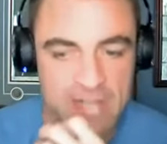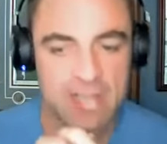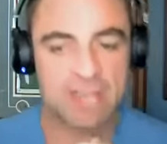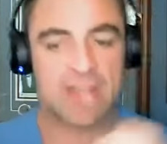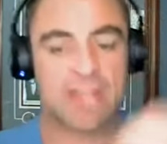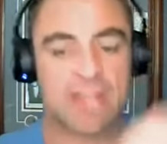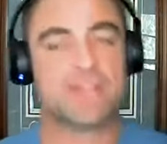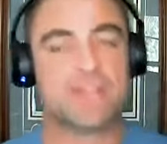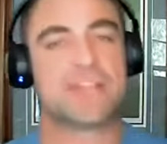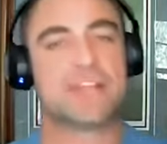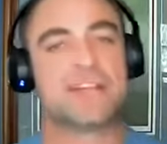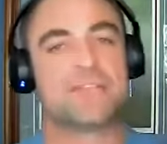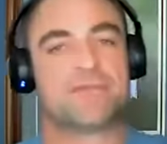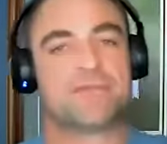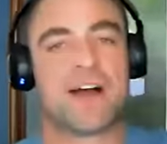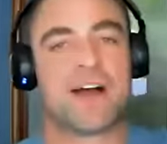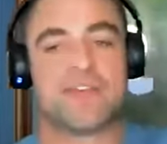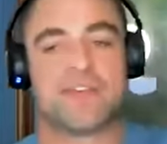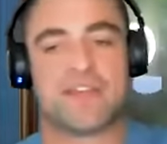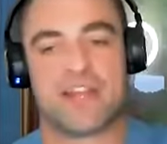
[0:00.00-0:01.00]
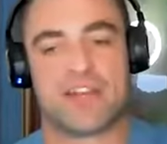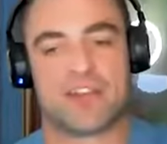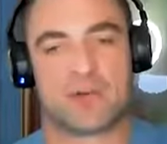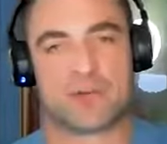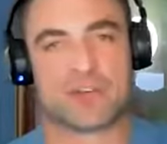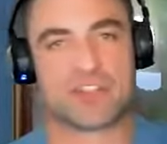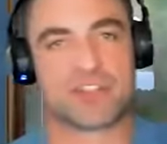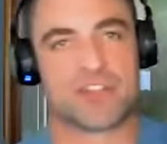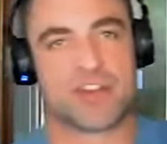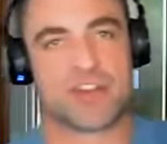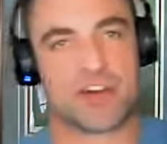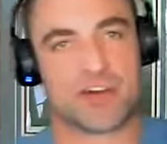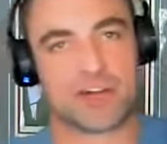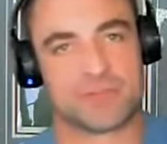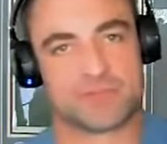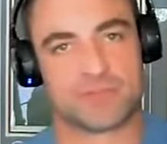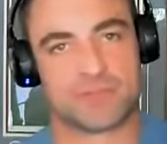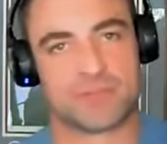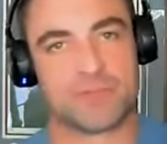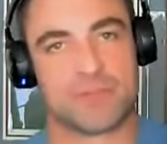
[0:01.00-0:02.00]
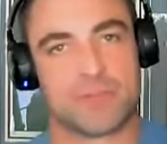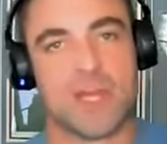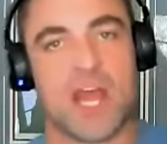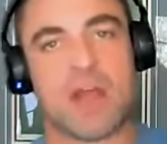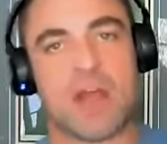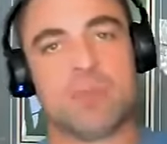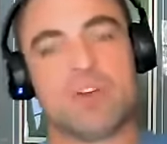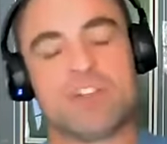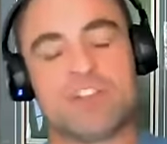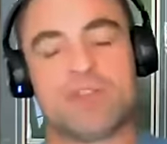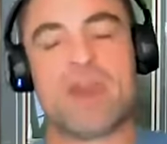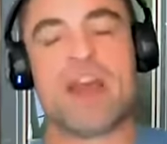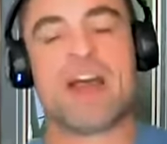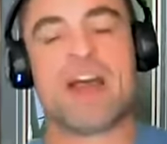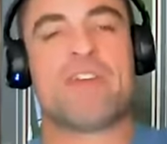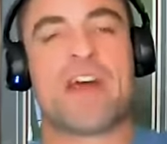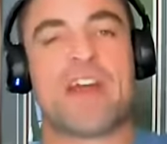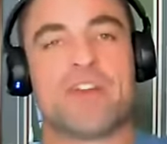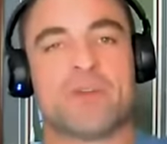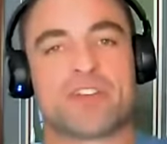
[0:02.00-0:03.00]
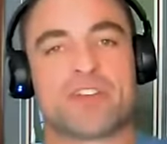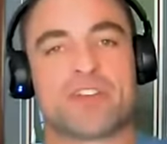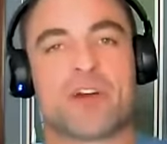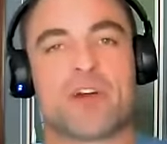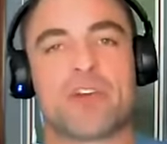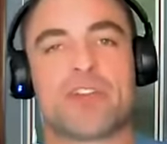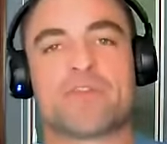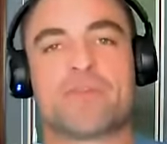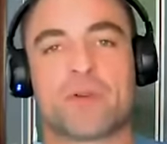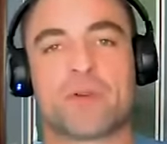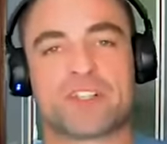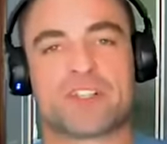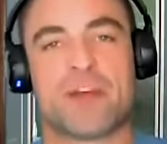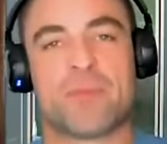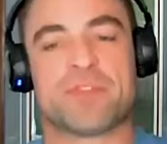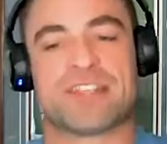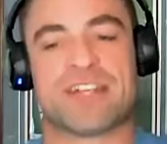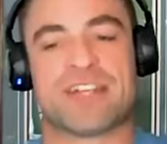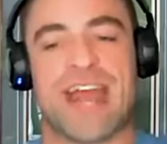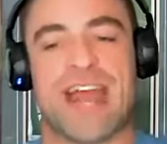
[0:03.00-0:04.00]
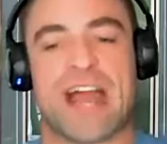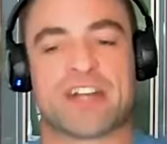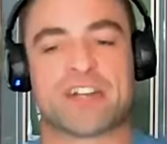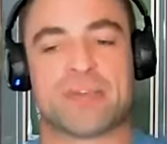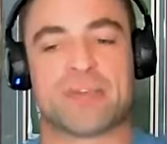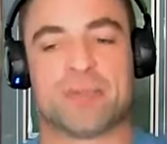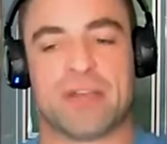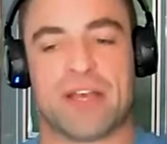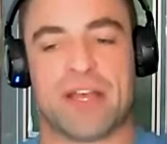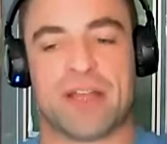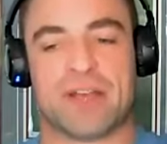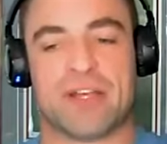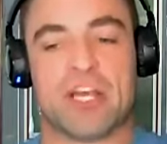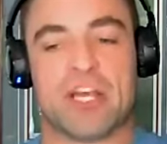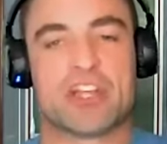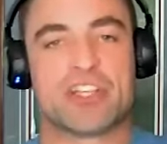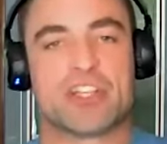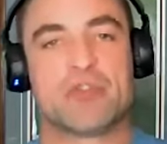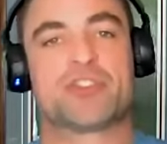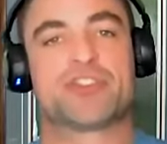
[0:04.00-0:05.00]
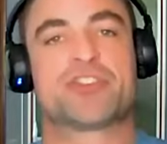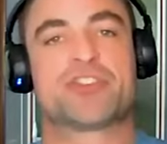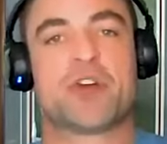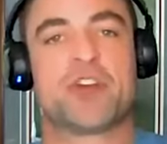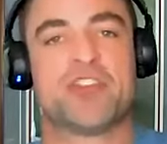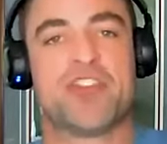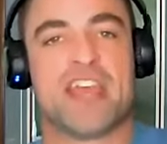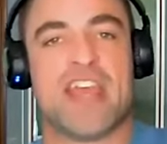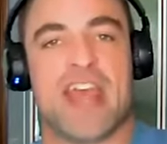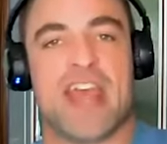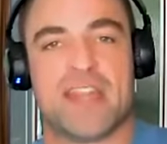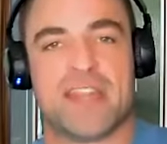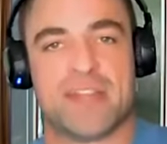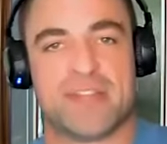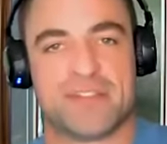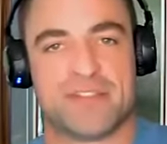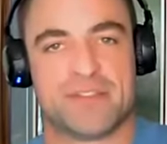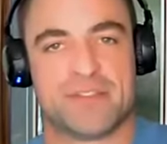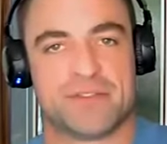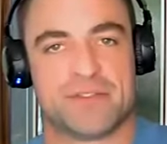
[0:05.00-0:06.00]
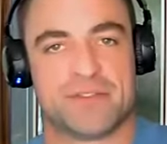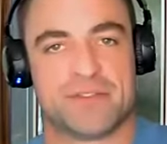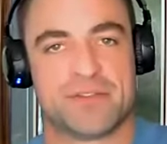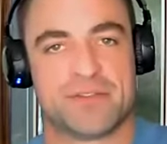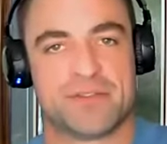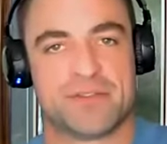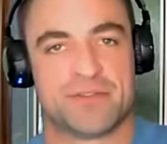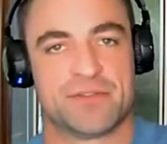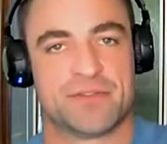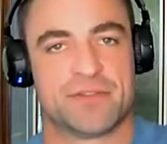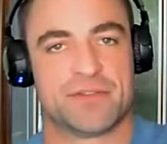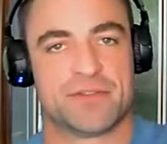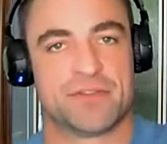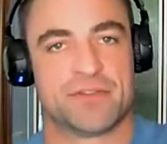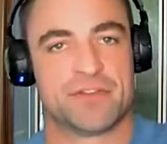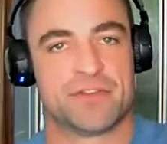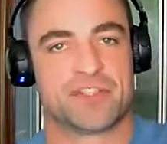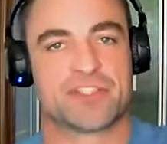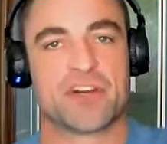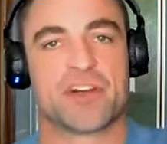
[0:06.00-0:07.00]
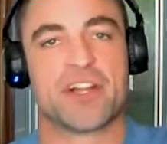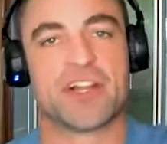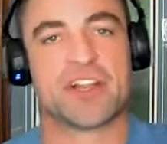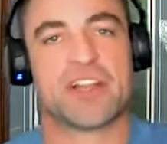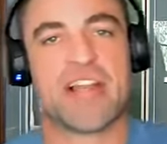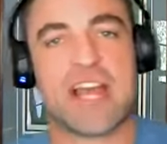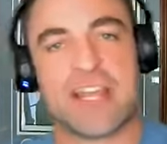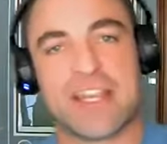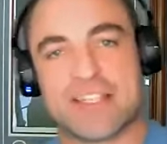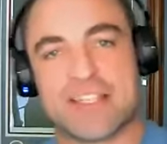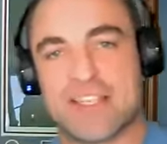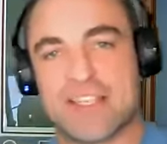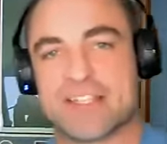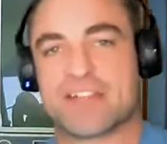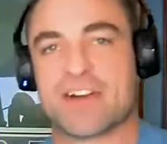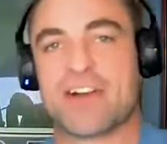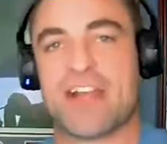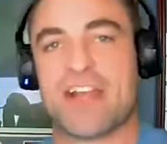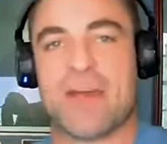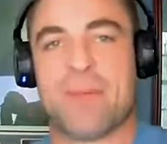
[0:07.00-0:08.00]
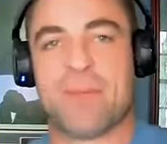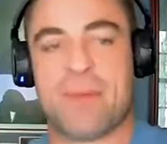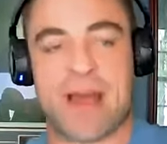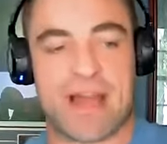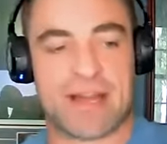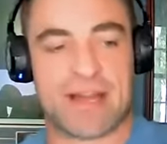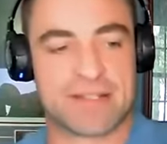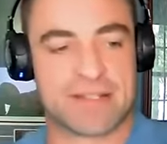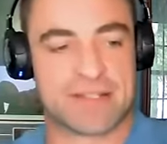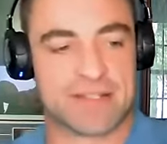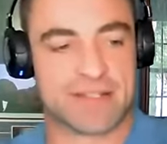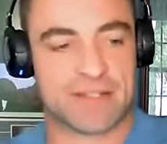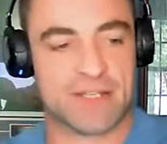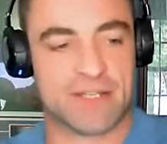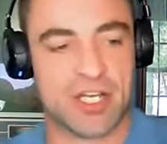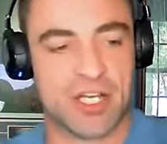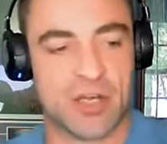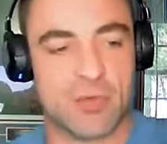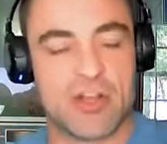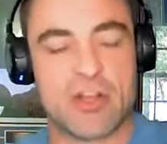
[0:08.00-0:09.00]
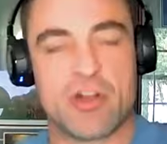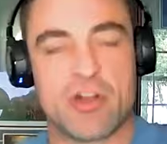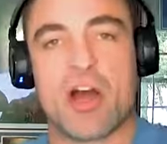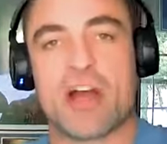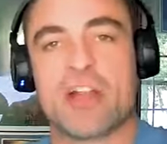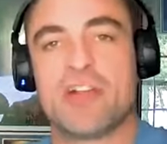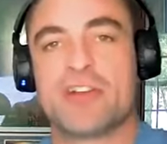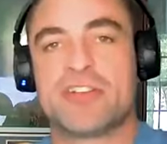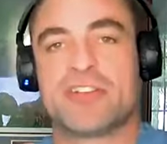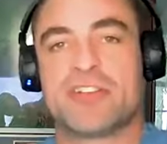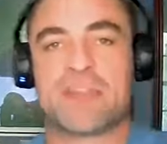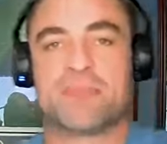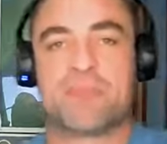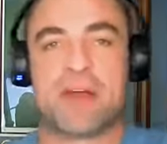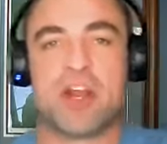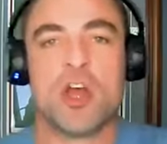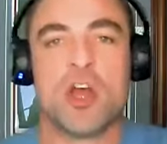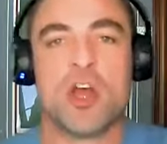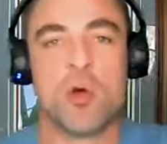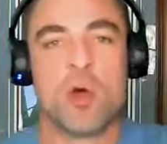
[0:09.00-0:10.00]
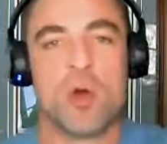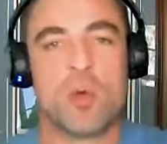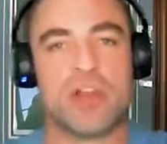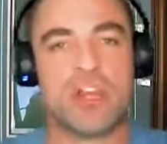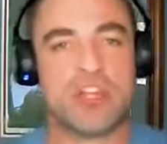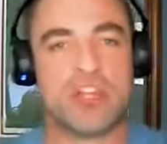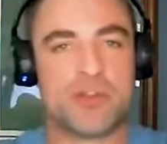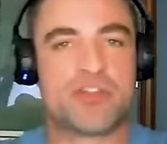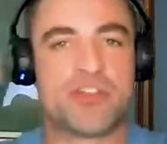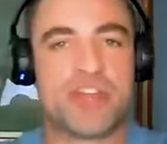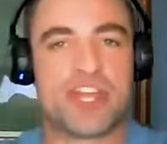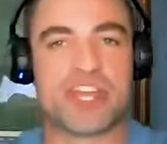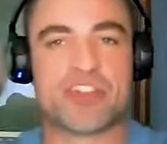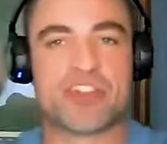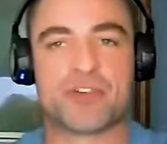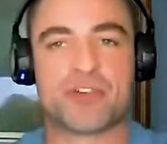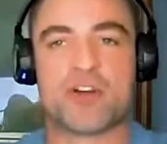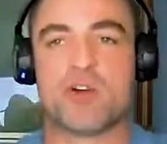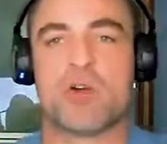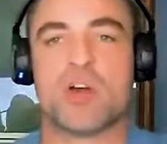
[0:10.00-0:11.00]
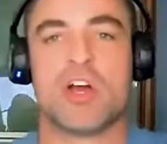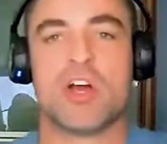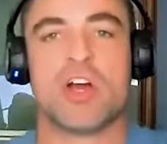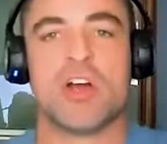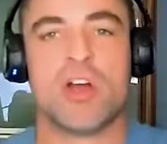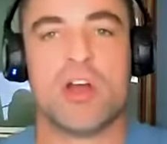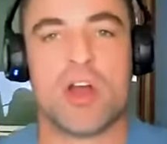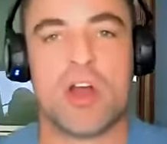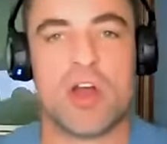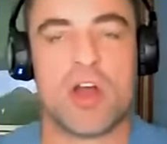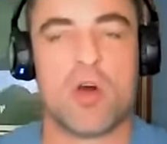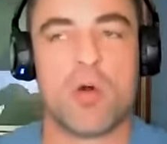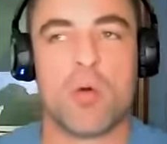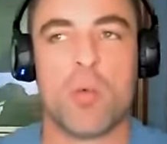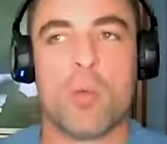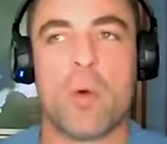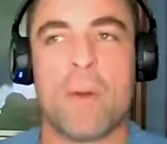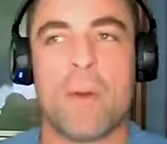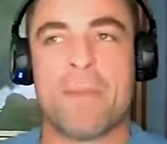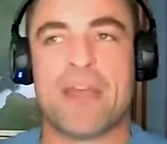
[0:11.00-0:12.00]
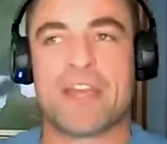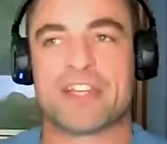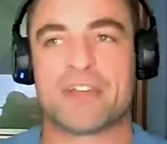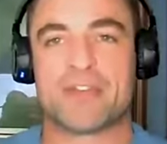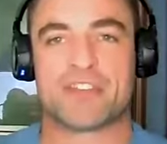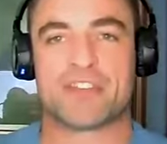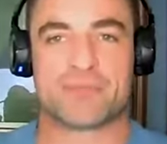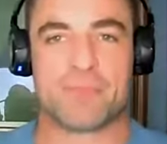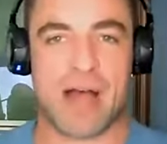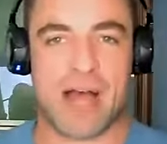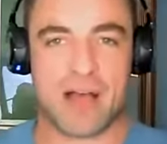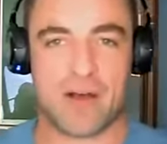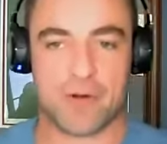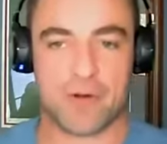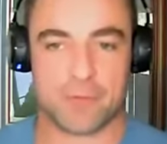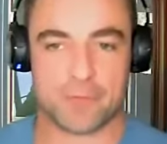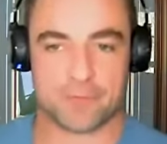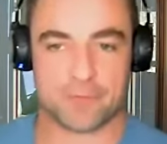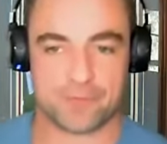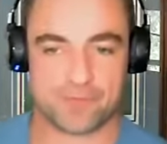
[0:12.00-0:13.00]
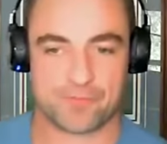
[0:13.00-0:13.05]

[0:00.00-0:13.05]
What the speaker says: Then you can define that North Star. And once you have that North Star, the 4th step is an action plan. So you start at the end. Start at legacy, start at impact. When you're on your deathbed, when you think through what makes you smile,